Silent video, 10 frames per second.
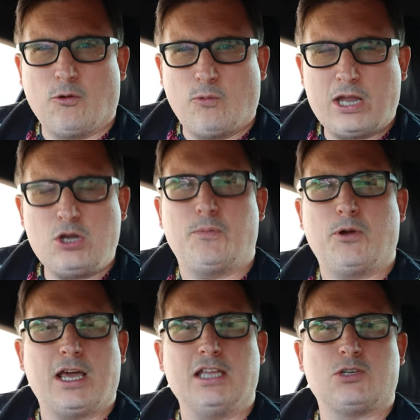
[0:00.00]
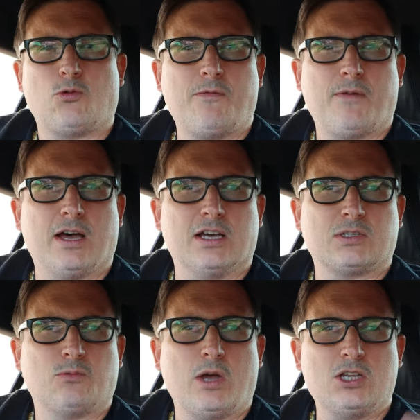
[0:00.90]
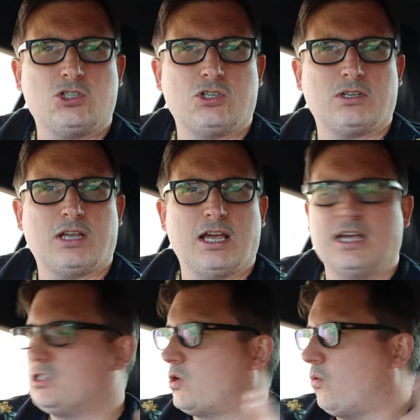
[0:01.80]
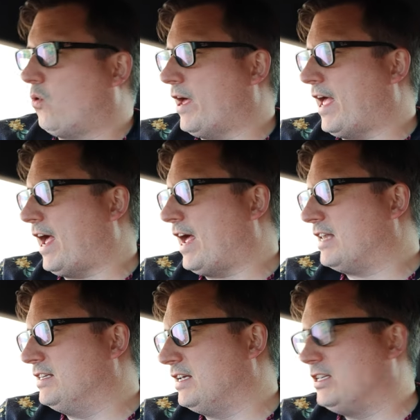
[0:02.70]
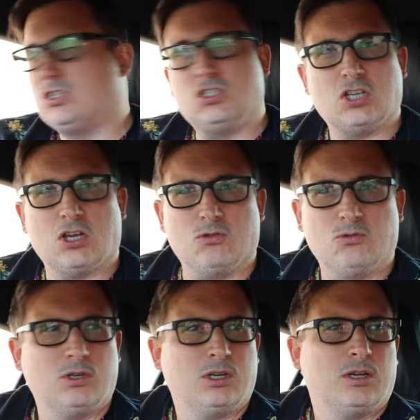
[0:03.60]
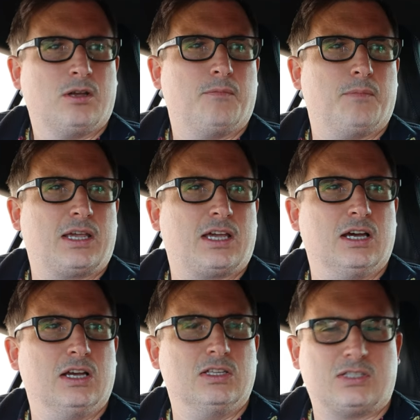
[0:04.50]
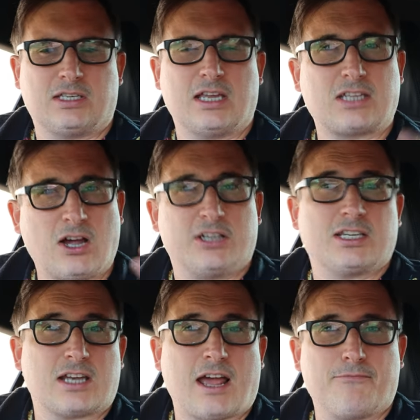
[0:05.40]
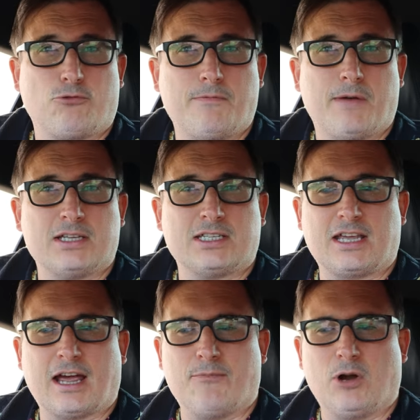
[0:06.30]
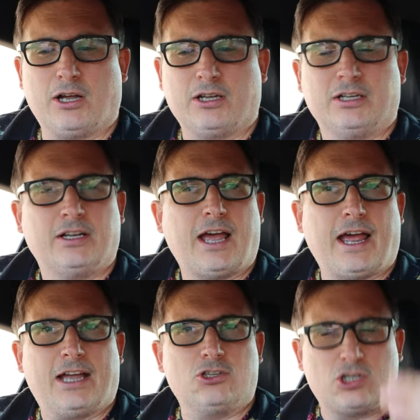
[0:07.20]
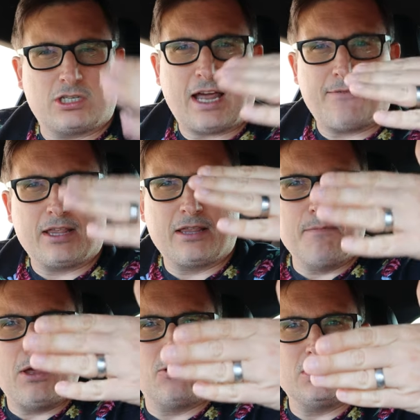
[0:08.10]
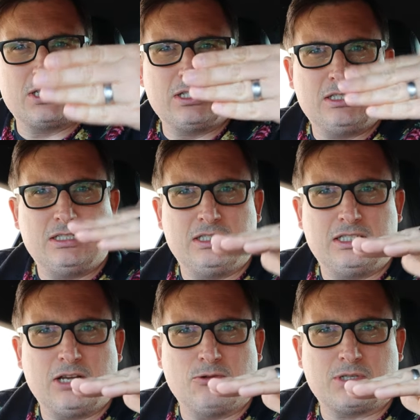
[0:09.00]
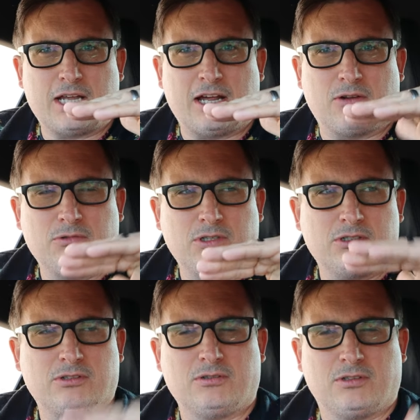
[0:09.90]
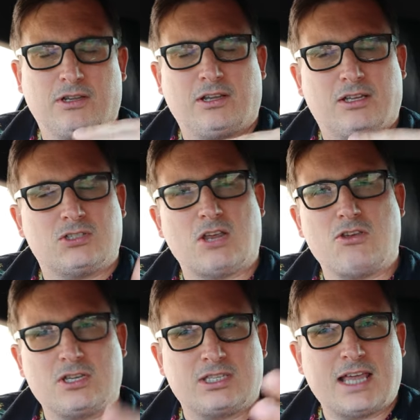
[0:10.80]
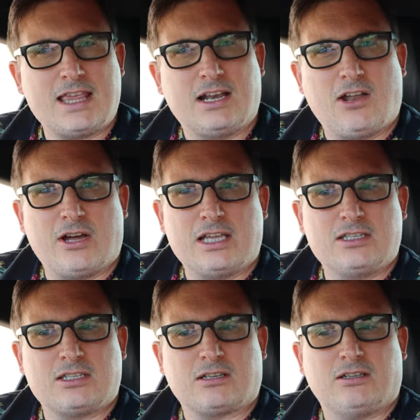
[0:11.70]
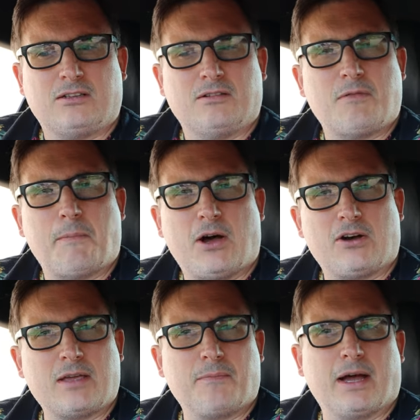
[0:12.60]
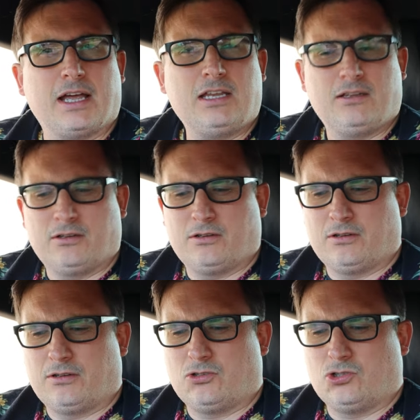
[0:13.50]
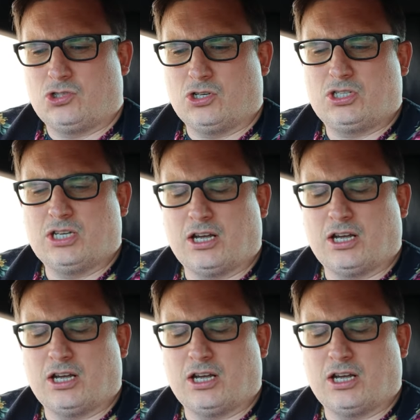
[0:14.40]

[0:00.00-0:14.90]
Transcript: when you put it into reverse, which is quite handy to do because this car doesn't have a reversing camera, and just having the mirrors tilt down so you can see the lines of the parking bay should